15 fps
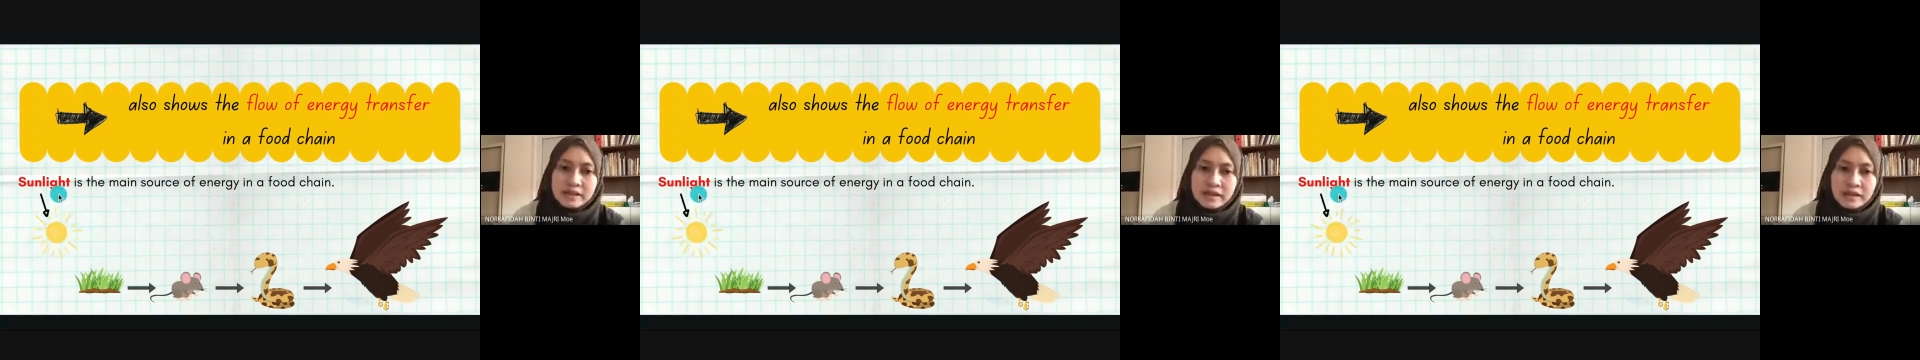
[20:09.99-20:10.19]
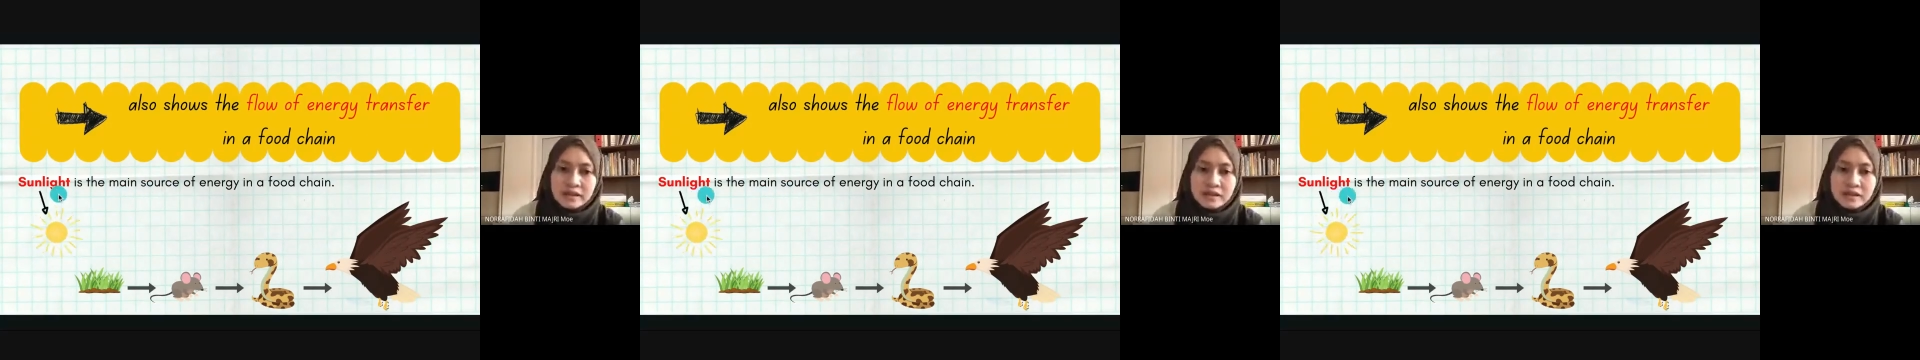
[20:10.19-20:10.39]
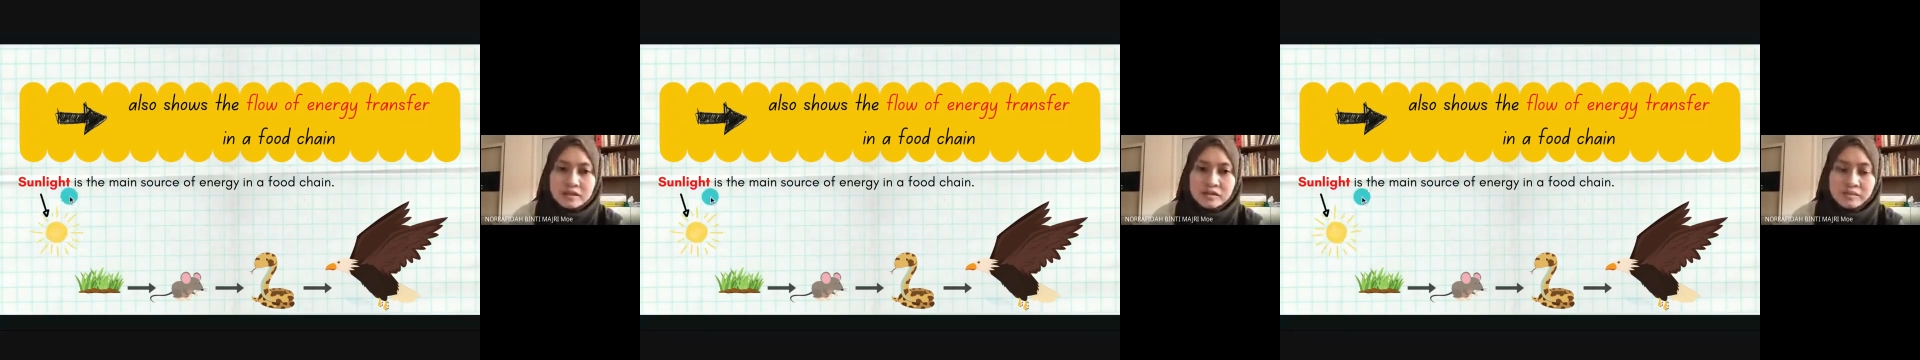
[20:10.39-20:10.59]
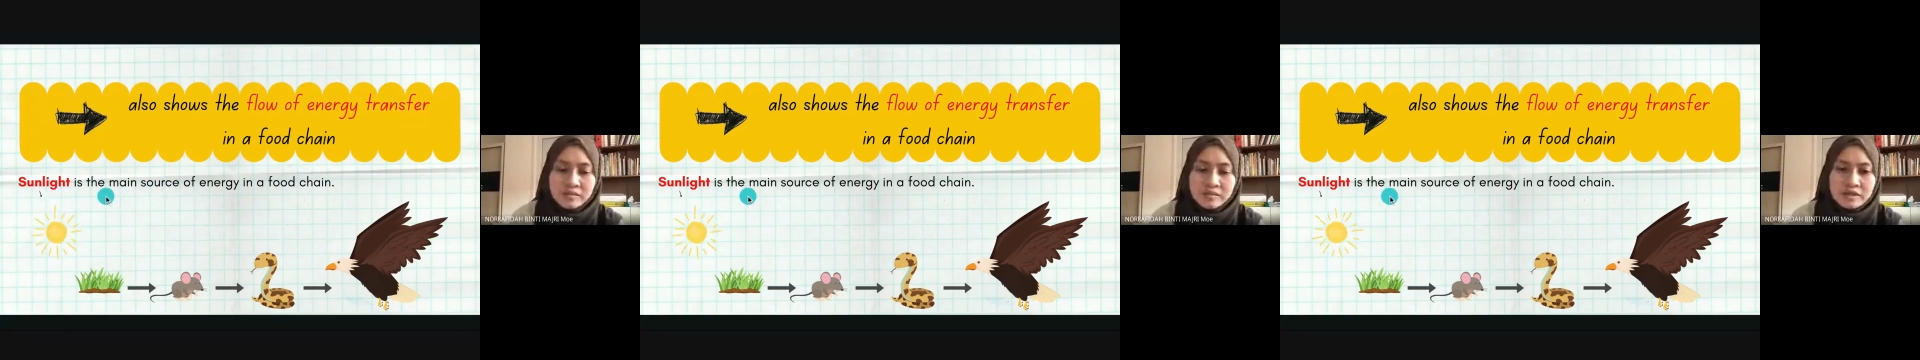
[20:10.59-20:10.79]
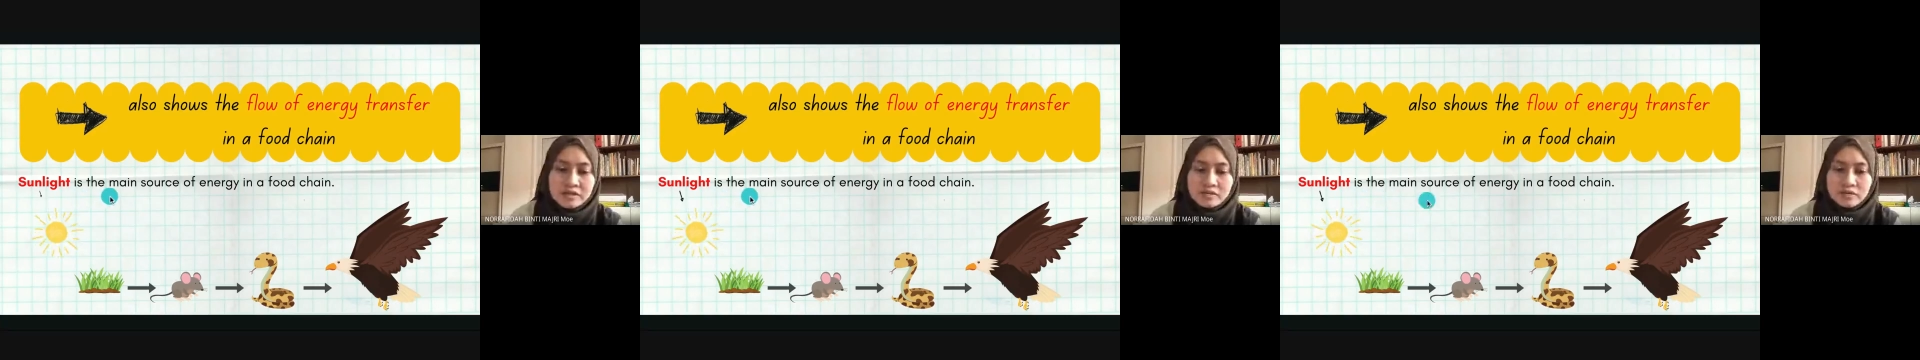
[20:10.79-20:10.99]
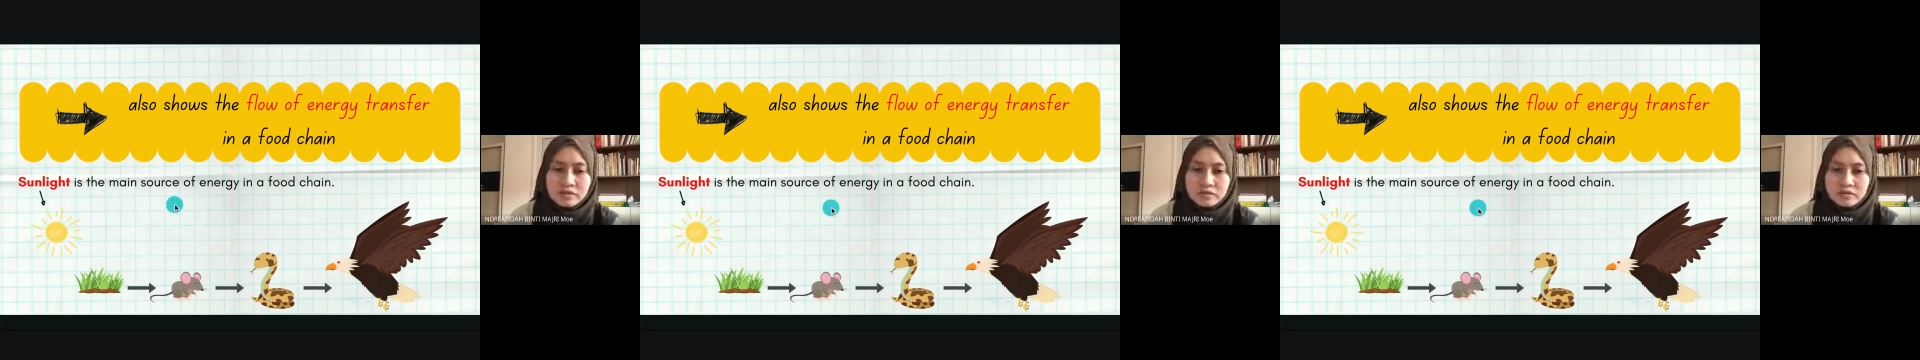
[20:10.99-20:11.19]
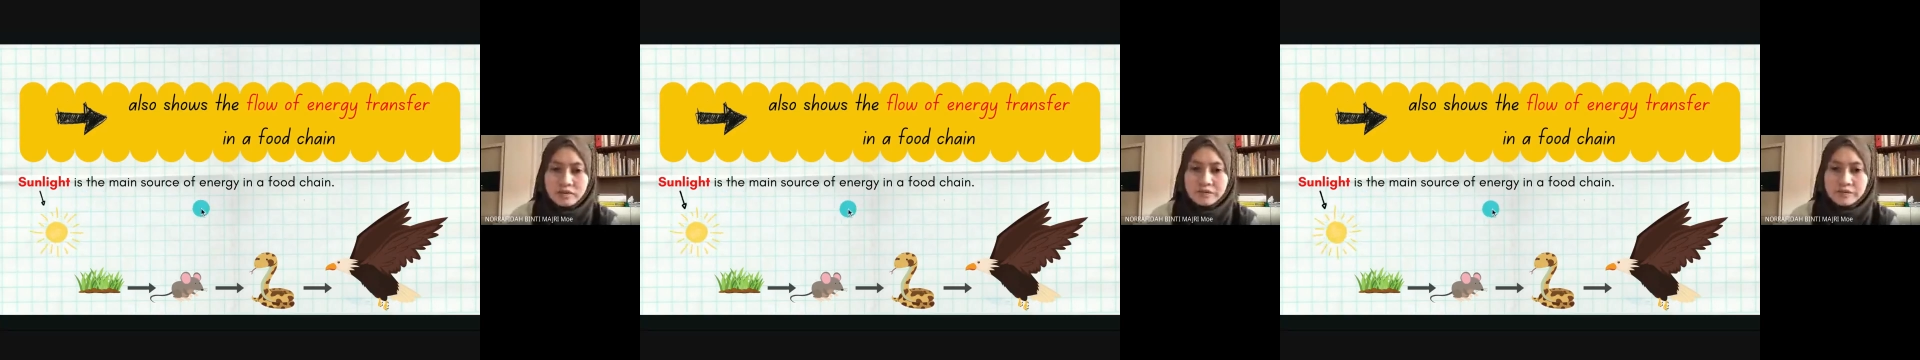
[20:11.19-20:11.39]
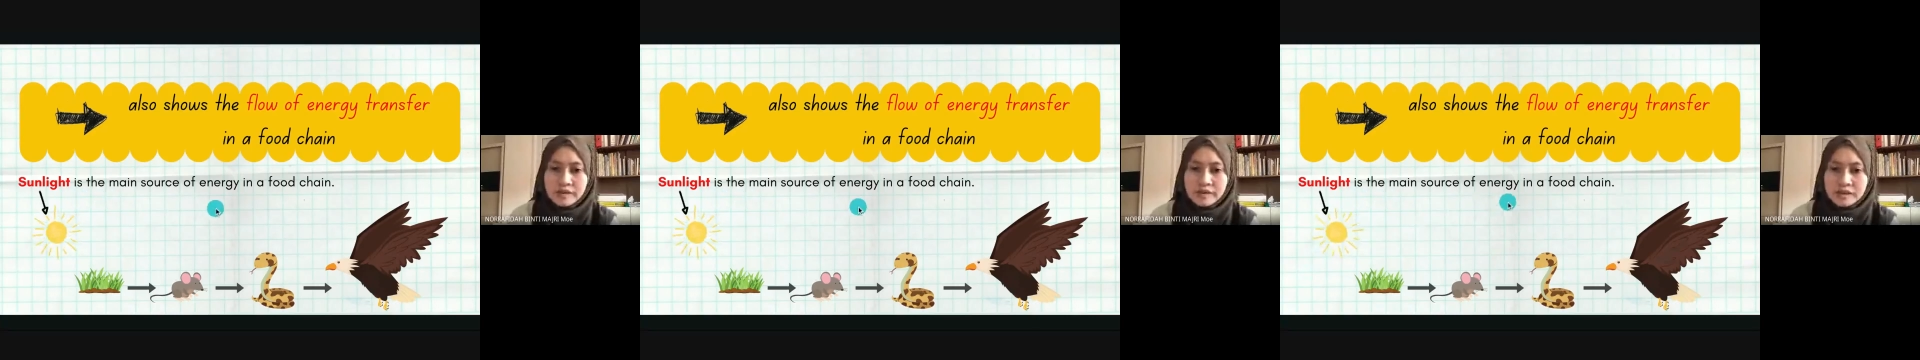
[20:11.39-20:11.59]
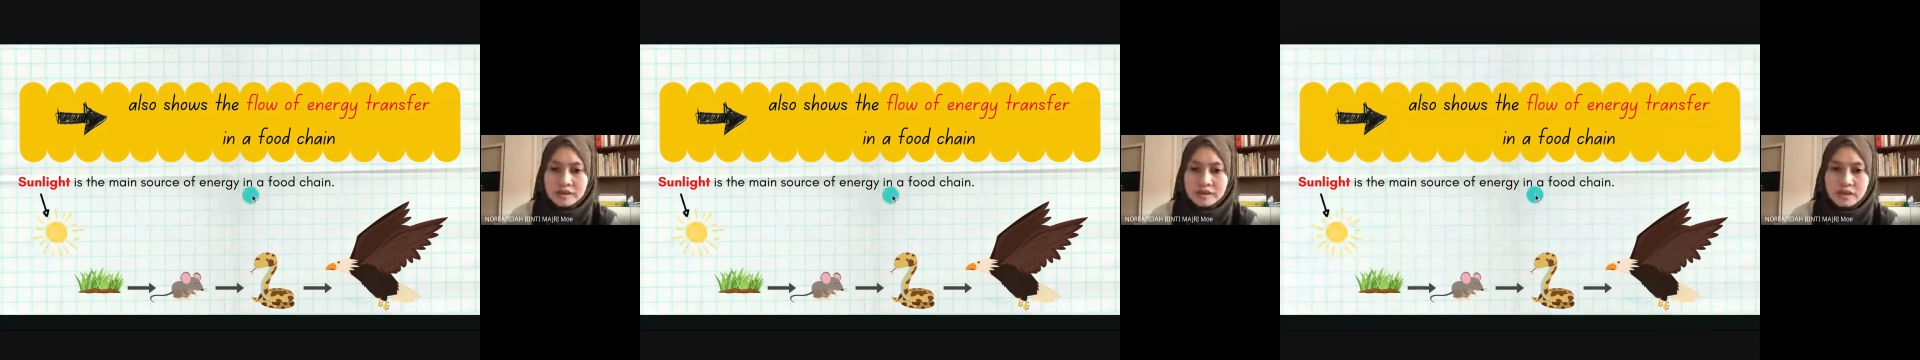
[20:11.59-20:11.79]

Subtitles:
Sunlight is the main source of